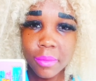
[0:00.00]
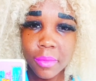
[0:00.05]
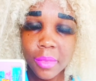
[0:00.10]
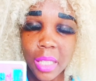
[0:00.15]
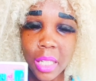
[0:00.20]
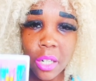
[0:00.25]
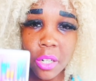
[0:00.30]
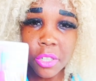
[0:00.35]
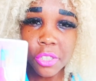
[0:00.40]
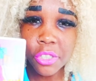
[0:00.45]

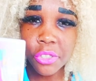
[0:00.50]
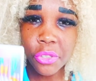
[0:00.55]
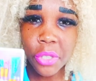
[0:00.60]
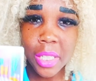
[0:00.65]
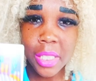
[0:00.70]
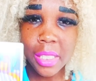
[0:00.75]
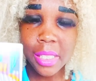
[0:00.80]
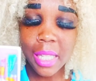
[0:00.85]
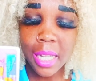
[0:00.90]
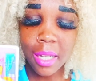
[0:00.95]
They are
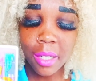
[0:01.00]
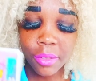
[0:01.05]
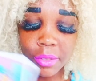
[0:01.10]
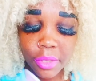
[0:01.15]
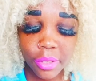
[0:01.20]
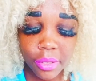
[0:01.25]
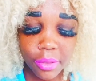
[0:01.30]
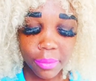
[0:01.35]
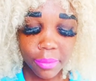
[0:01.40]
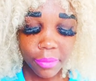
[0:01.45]
stressed out.
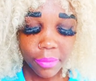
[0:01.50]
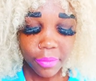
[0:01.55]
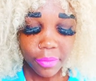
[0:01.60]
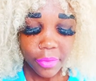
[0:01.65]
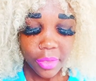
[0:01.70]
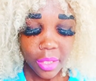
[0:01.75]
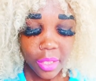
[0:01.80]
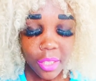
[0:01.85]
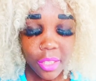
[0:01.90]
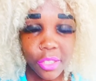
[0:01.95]

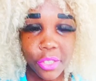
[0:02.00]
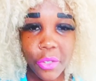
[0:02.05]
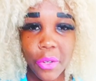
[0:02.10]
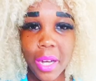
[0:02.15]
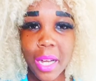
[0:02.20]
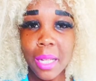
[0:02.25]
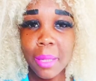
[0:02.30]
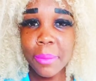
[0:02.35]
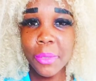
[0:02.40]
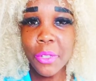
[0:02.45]
So
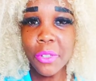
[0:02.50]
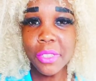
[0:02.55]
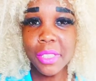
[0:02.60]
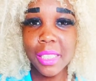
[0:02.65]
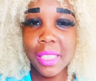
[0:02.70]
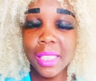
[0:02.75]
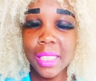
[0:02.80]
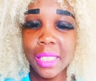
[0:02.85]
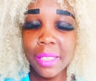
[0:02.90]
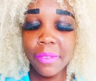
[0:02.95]
I'm going
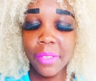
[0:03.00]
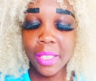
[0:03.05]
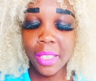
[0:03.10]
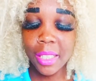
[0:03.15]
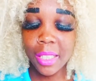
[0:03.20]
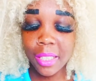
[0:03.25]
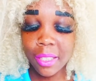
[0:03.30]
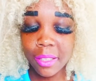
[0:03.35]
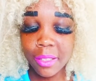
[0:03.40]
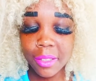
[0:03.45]
to leave it
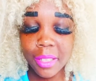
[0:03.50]
here.